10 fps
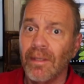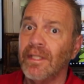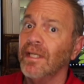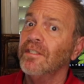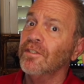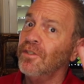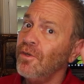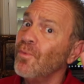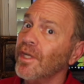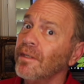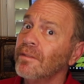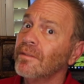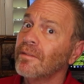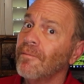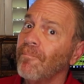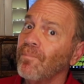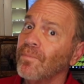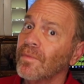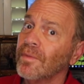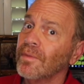It takes you 2 weeks
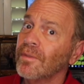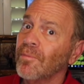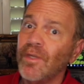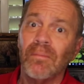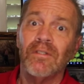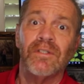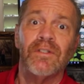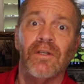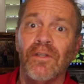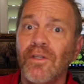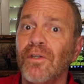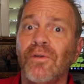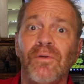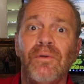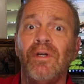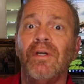to be able to sell you